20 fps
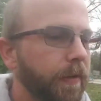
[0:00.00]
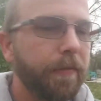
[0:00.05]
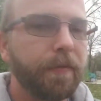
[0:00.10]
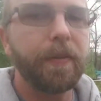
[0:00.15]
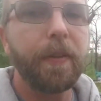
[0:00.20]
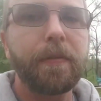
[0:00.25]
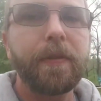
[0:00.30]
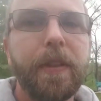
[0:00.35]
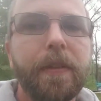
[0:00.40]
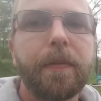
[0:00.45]

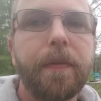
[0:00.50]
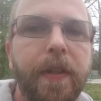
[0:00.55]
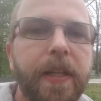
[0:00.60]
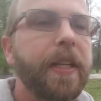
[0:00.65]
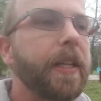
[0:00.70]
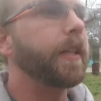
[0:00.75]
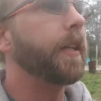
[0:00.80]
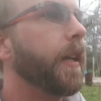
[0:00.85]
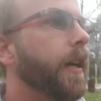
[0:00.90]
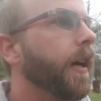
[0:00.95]
50
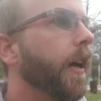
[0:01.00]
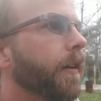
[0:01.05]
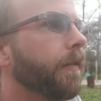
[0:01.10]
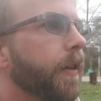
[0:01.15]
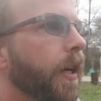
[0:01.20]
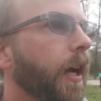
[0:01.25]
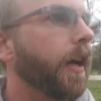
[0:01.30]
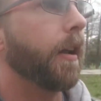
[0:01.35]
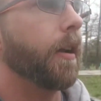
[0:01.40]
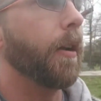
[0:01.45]
feet, I've
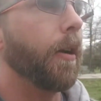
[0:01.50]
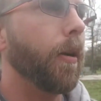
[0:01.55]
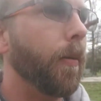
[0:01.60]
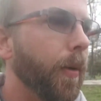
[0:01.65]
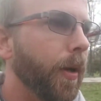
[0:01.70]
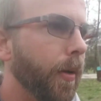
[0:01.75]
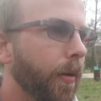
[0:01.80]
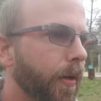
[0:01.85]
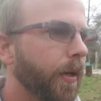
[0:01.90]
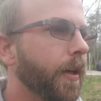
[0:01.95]
got all
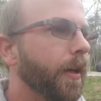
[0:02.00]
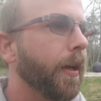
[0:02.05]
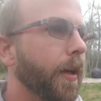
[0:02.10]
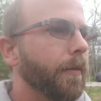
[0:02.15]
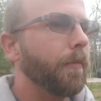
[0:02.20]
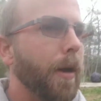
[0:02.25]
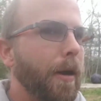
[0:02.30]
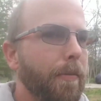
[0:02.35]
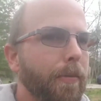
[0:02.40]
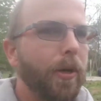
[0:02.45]
my,
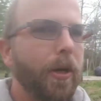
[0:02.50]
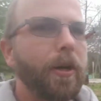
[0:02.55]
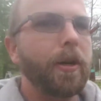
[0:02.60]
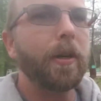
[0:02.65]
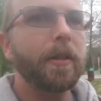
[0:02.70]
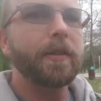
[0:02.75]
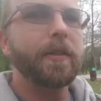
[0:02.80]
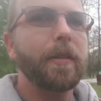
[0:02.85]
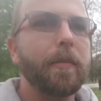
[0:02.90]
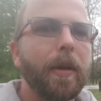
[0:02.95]
my
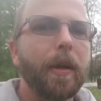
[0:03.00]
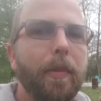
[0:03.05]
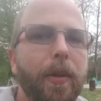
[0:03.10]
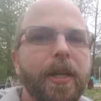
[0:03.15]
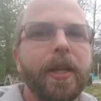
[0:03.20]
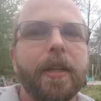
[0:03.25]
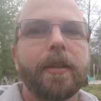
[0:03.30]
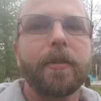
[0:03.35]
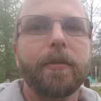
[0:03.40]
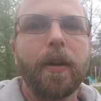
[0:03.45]
birds and my
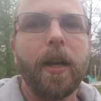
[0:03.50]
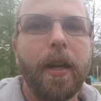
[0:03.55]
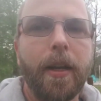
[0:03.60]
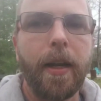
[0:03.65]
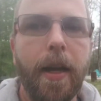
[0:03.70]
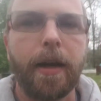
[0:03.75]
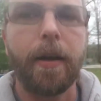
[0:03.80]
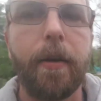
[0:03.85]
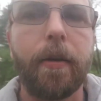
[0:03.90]
pigs right now